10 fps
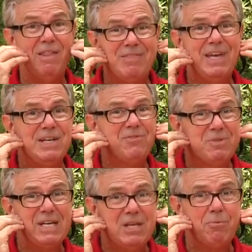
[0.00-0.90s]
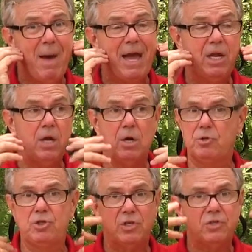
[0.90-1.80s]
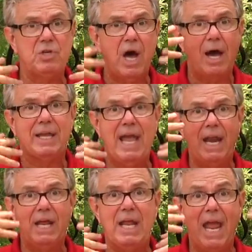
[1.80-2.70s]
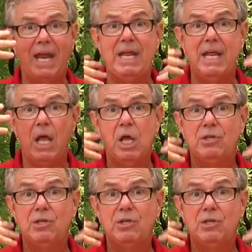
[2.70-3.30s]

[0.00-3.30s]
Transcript: these teeth back here are just not getting any